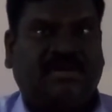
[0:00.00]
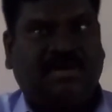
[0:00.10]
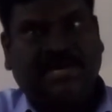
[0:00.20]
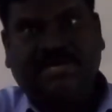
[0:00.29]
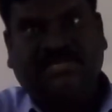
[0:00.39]

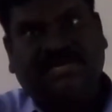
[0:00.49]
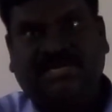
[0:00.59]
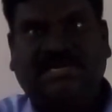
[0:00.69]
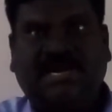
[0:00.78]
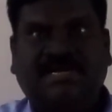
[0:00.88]
1930
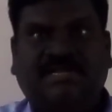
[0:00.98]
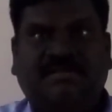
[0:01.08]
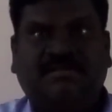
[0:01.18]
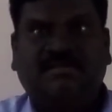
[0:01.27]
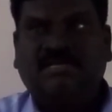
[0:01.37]
he died,
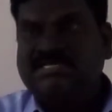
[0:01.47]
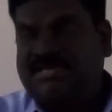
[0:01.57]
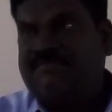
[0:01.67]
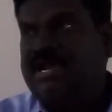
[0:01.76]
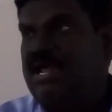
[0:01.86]

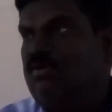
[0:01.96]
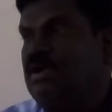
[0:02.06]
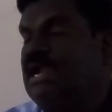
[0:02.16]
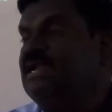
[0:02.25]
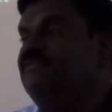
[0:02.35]
somewhere
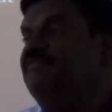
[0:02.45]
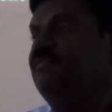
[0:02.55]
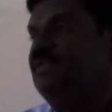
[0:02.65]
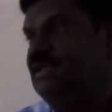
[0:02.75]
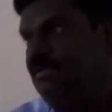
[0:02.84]
around
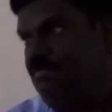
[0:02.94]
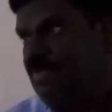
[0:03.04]
1950,